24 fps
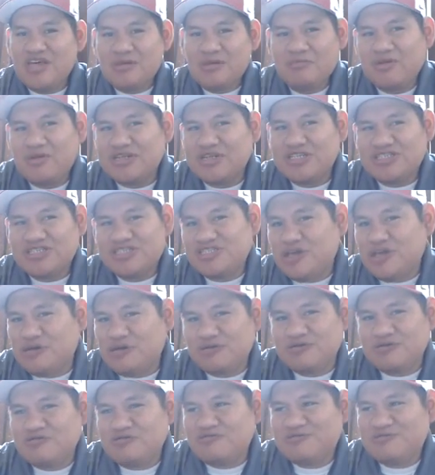but it's
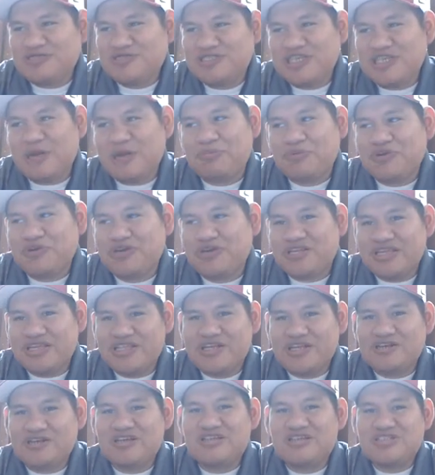so separate, and there are